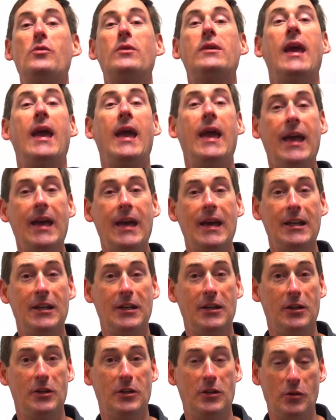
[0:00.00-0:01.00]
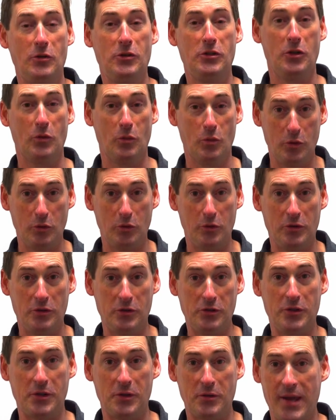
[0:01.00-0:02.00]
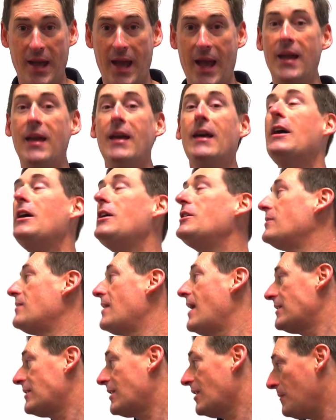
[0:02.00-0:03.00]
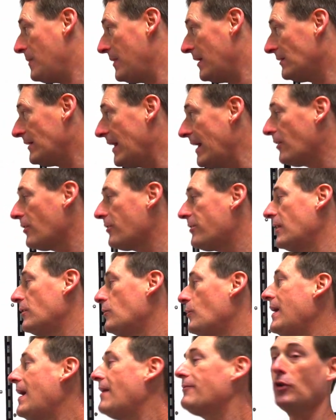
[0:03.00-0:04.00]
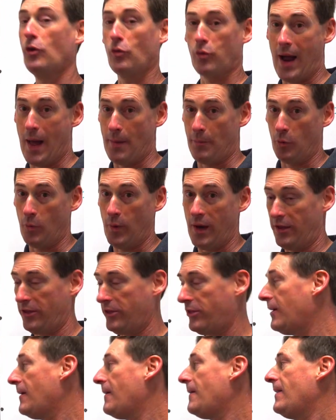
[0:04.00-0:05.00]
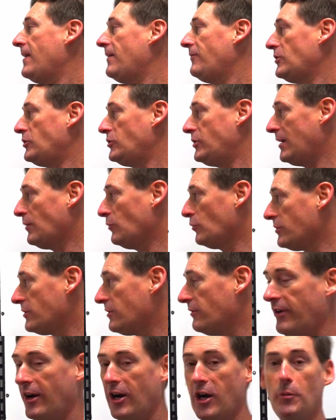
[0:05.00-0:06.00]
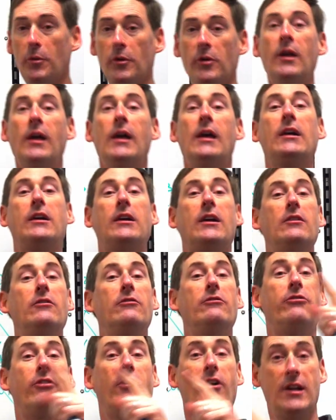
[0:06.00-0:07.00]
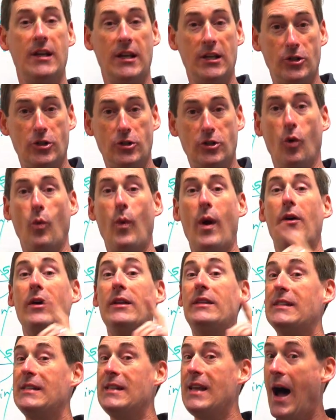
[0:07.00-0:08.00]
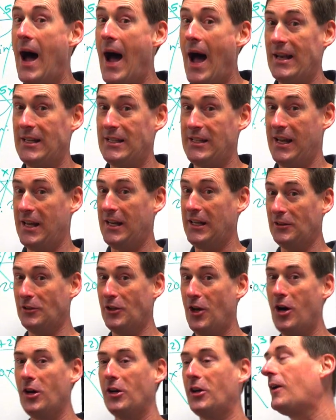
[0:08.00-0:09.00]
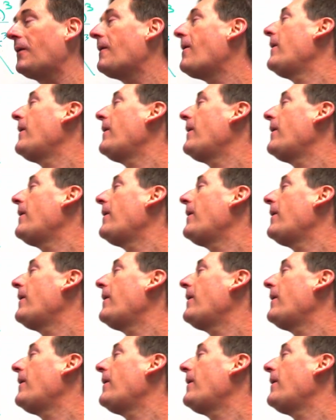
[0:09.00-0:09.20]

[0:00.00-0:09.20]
can use the rules, okay? So that's going to be a later thing that we have to grapple with. If the chain rule is a variable, convert it to where it's not any longer.